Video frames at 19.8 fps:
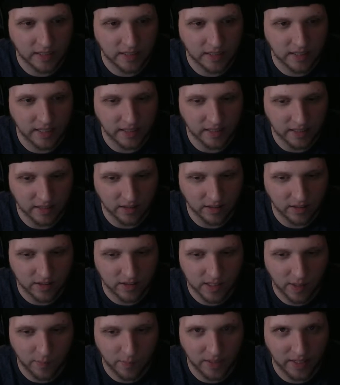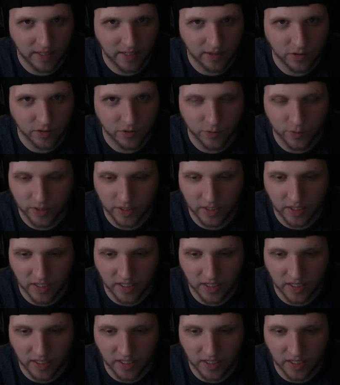and then something else for the